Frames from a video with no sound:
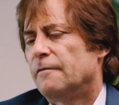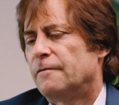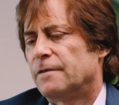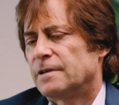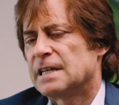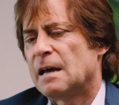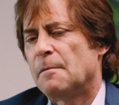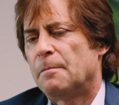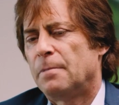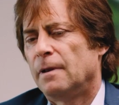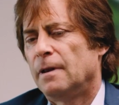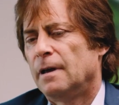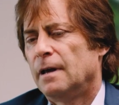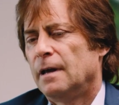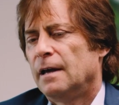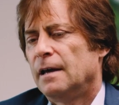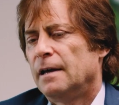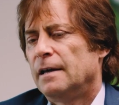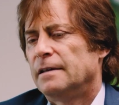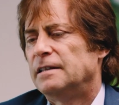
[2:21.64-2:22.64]
For example,
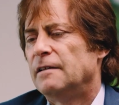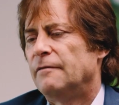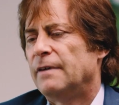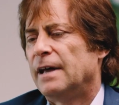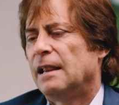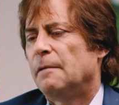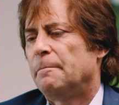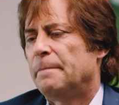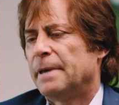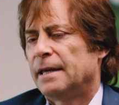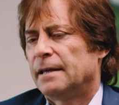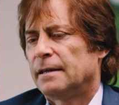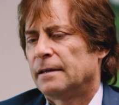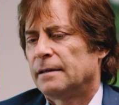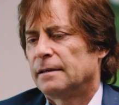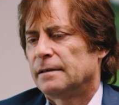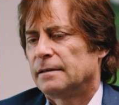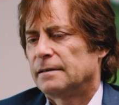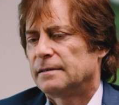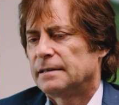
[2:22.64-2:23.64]

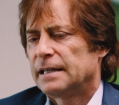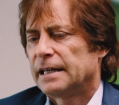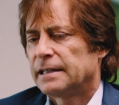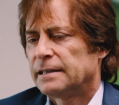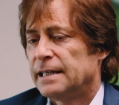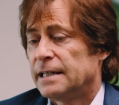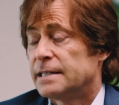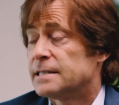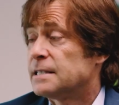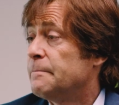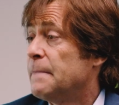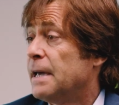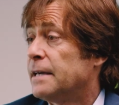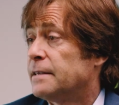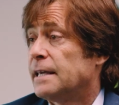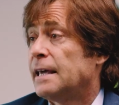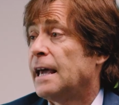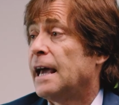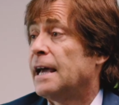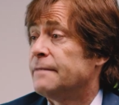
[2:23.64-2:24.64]
developing techniques to make
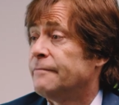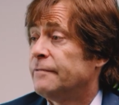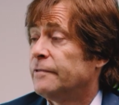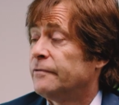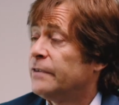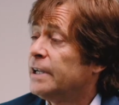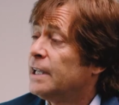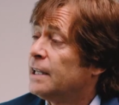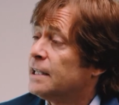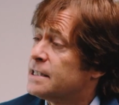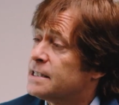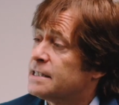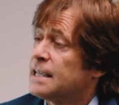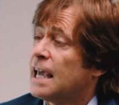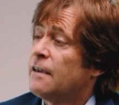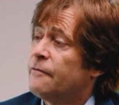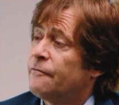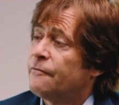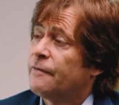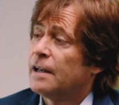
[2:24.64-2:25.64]
the AI really
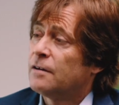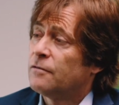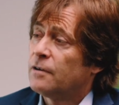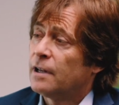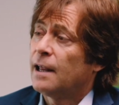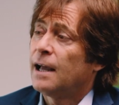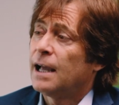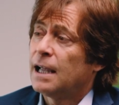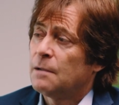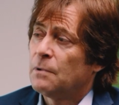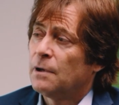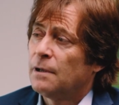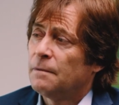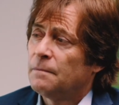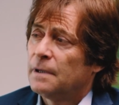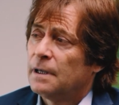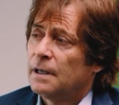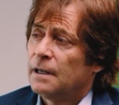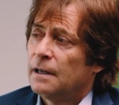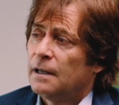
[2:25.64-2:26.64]
safe and reliable
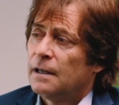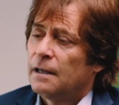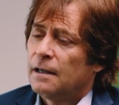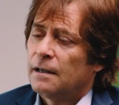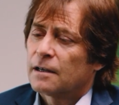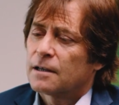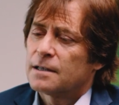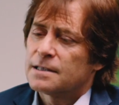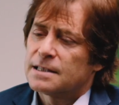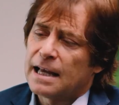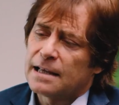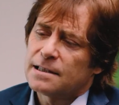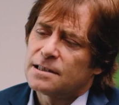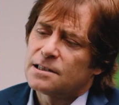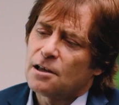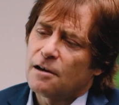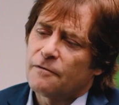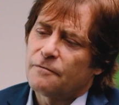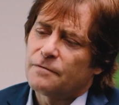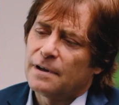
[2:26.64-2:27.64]
because that's
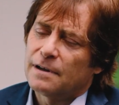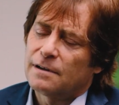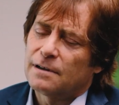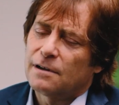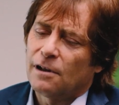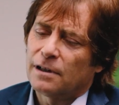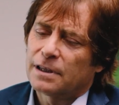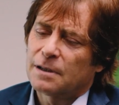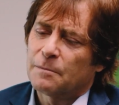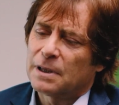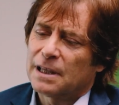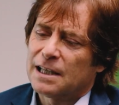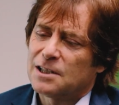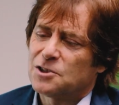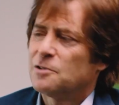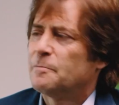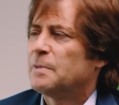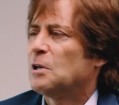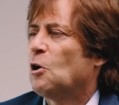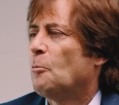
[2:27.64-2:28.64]
stuff that ultimately
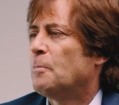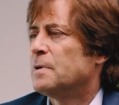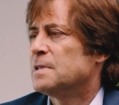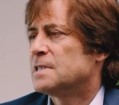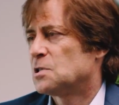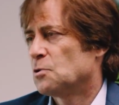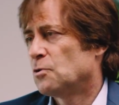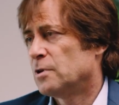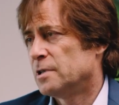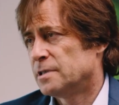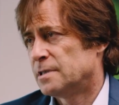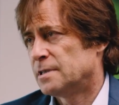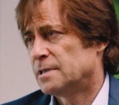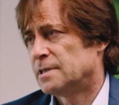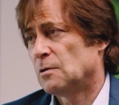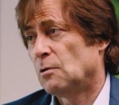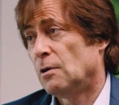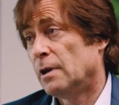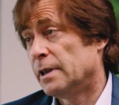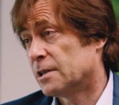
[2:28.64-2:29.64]
should be open sourced.
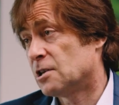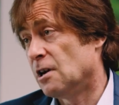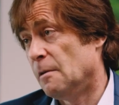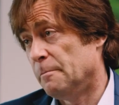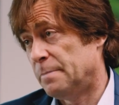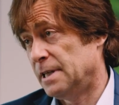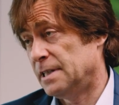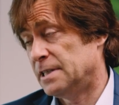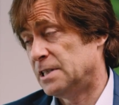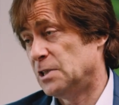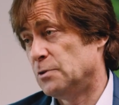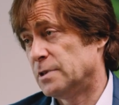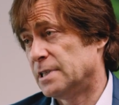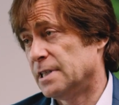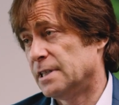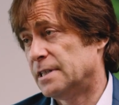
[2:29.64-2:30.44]
So all the companies use